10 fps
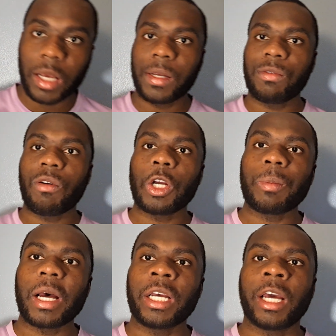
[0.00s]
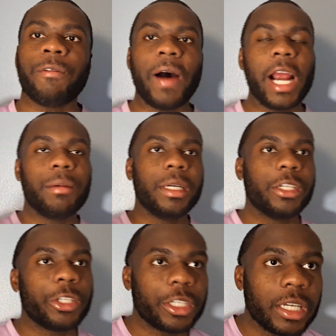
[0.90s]
As far as my environment
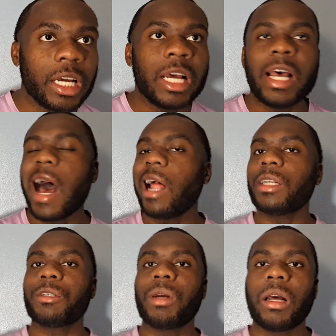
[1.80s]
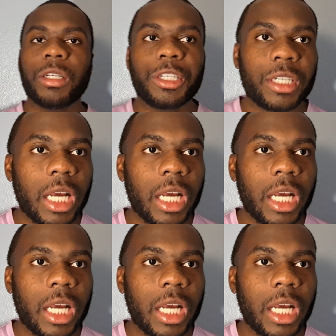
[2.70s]
and shit, I looked around and shit.